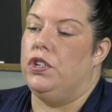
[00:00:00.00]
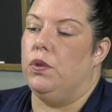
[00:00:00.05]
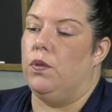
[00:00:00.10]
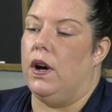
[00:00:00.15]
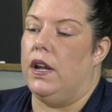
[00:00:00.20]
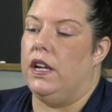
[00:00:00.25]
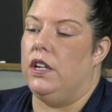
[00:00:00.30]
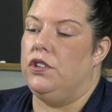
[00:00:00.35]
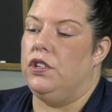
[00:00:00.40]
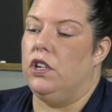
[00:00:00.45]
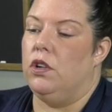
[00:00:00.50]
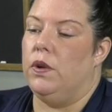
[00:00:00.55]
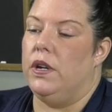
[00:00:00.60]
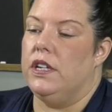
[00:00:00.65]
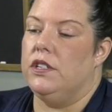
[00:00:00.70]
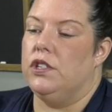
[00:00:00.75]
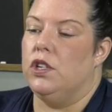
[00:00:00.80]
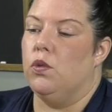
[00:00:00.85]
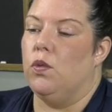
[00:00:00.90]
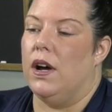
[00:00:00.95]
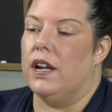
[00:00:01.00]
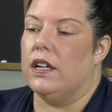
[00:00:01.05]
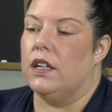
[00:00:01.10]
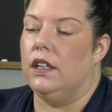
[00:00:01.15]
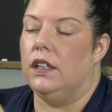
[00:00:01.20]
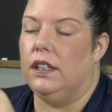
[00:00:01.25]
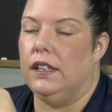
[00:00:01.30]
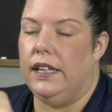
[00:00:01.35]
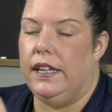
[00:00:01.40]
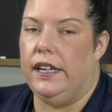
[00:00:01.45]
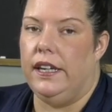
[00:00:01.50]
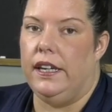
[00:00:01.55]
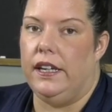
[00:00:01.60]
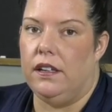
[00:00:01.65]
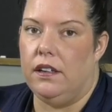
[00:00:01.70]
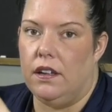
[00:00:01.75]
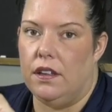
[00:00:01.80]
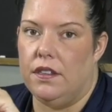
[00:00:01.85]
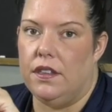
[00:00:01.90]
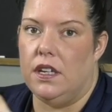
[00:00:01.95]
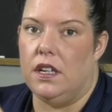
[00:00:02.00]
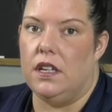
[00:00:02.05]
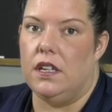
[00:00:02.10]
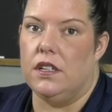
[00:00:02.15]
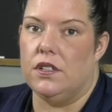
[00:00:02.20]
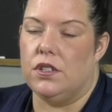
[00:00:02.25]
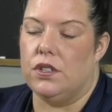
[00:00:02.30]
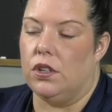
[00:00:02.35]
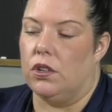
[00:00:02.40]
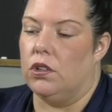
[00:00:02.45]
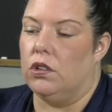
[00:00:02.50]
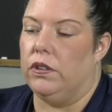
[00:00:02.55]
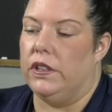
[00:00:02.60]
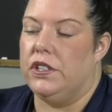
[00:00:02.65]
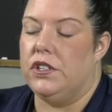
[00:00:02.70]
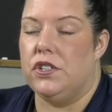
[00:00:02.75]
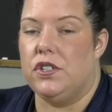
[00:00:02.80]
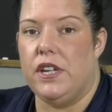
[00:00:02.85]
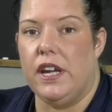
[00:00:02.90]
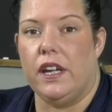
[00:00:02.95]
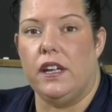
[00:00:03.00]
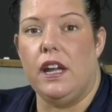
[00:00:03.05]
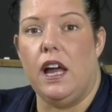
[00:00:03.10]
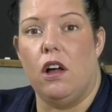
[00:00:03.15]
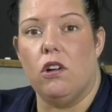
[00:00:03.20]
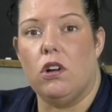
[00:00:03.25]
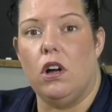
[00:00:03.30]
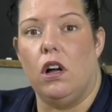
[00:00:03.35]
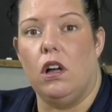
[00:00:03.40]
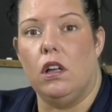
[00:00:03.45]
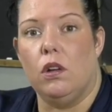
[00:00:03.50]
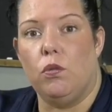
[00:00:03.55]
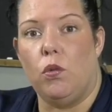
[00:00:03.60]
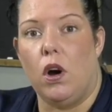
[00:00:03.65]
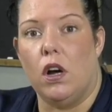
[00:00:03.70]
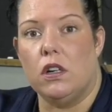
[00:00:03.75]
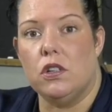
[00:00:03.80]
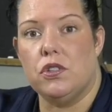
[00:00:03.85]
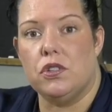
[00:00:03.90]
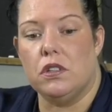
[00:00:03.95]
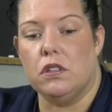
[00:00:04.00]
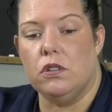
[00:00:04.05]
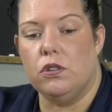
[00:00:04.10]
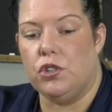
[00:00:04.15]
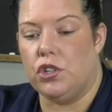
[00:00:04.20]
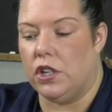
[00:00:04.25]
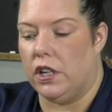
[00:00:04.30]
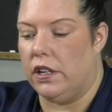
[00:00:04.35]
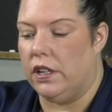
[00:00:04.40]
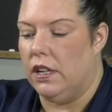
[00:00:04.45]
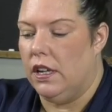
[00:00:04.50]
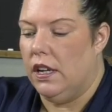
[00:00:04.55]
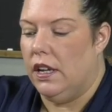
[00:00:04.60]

you want to do is you want to clean these thoroughly. Just take an alcohol and water solution